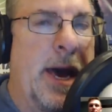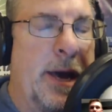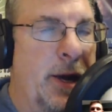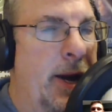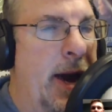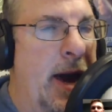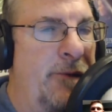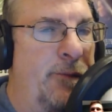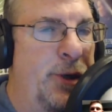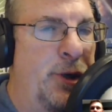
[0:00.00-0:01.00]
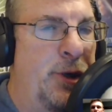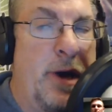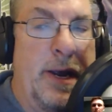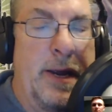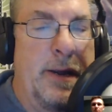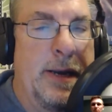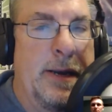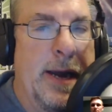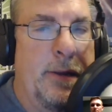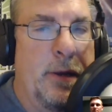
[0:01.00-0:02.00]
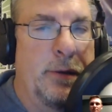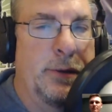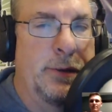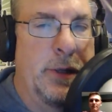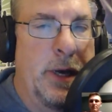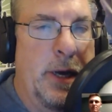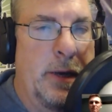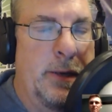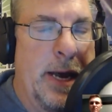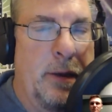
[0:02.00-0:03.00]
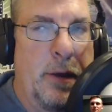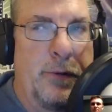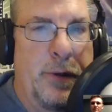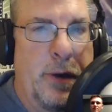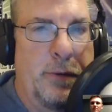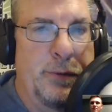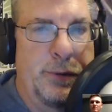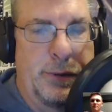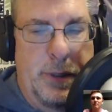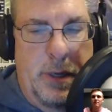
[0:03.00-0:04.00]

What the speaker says: you got to have, but you're probably going to need to download those.